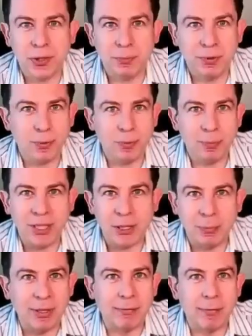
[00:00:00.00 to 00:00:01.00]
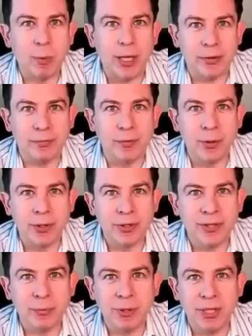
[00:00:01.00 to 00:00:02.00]
between being in the middle of a wild
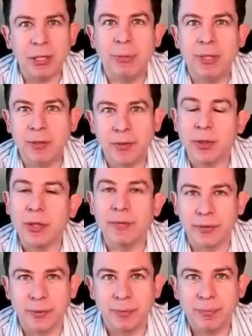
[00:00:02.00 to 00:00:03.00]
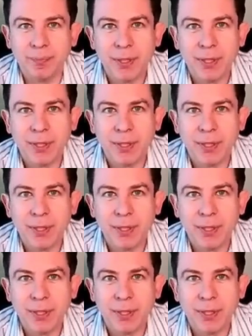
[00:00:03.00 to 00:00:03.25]
forest and being in the middle of your living room